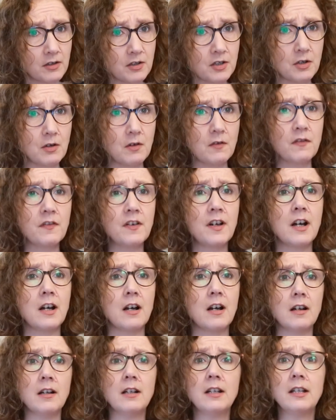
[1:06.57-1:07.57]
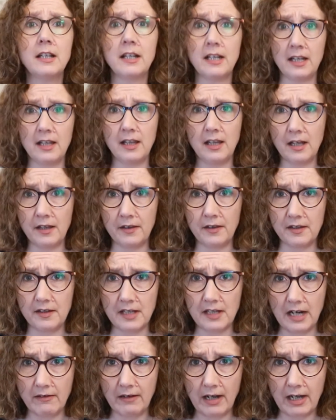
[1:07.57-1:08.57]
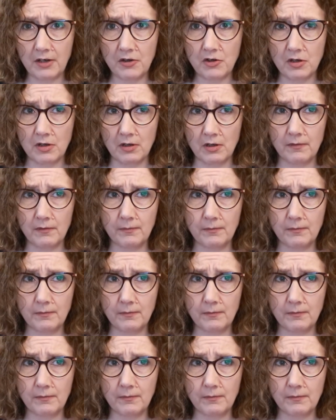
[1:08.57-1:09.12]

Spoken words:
too far in the other direction.